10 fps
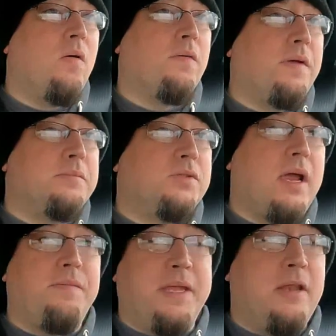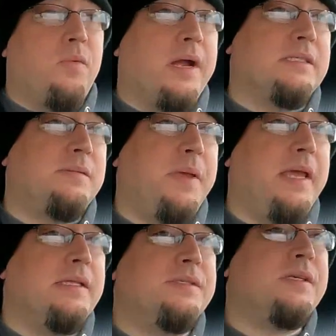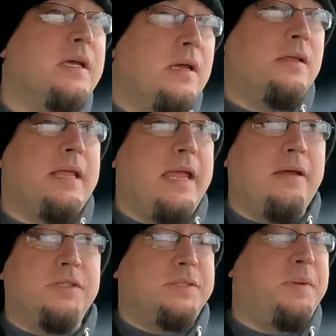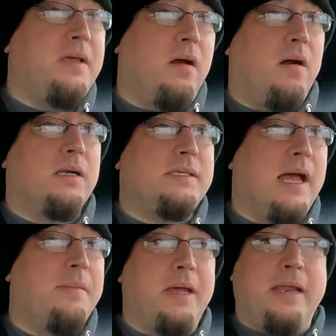or if I'm traveling anywhere at speeds, that it would just be a hard time.